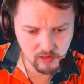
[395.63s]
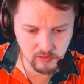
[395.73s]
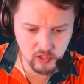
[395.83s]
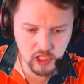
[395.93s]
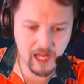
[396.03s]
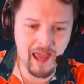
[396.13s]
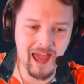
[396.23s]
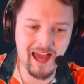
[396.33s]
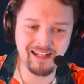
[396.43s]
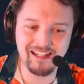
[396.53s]
Look
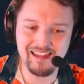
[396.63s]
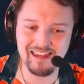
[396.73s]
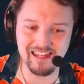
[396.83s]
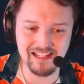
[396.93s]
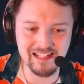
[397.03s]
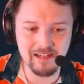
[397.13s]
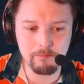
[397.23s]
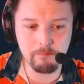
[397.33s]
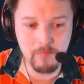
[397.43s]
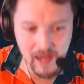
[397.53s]
at this
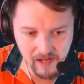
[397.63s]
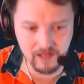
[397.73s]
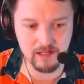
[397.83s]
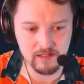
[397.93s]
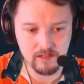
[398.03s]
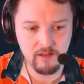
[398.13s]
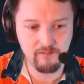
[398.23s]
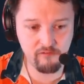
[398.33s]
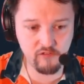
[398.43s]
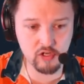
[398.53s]
meta.
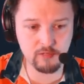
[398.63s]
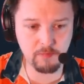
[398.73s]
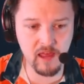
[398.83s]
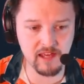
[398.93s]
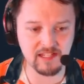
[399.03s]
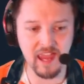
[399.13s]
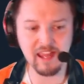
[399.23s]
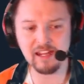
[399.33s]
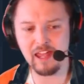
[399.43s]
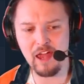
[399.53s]
First place,
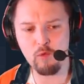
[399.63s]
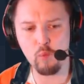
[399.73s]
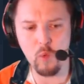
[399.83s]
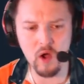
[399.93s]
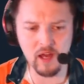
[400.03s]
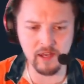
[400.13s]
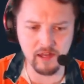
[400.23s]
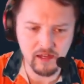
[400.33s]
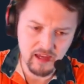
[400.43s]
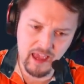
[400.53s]

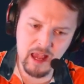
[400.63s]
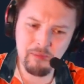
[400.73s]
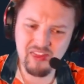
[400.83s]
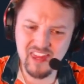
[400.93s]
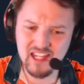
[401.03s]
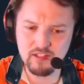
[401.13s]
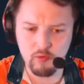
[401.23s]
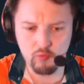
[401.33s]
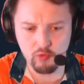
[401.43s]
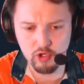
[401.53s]
8M1, Amethyst
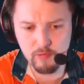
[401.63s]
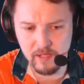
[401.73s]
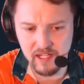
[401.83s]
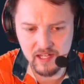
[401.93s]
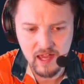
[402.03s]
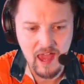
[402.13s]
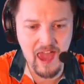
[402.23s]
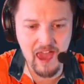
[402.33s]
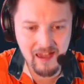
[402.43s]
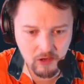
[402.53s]
Ruby
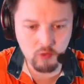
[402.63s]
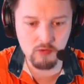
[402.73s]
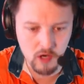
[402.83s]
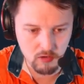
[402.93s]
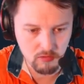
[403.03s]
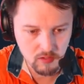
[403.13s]
Aggro.